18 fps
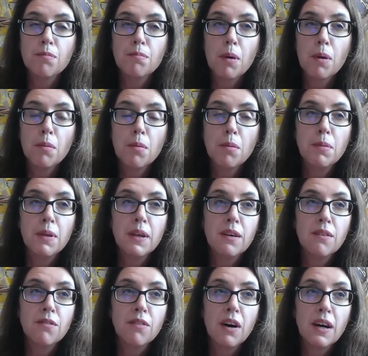
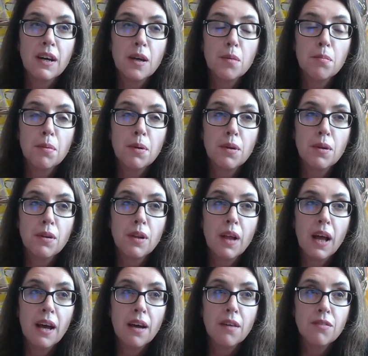probably a
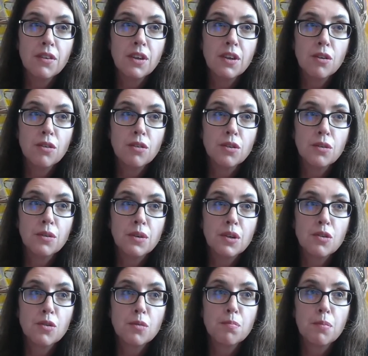viable avenue to
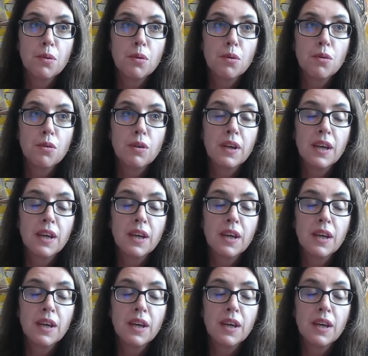explore,